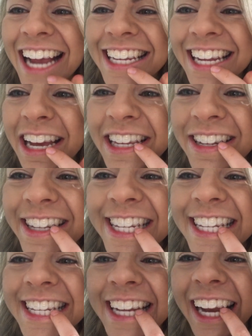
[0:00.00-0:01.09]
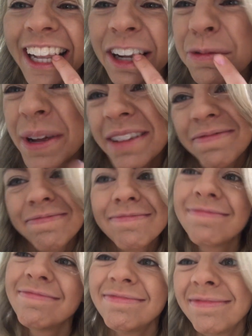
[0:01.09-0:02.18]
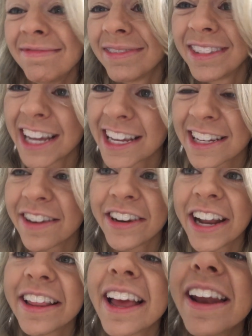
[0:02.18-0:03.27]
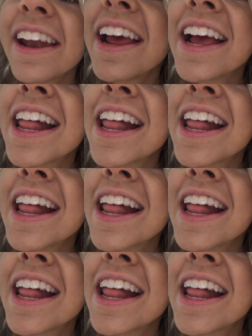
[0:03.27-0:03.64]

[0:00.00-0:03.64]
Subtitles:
See how this one sits down a little bit? Does it every now and then.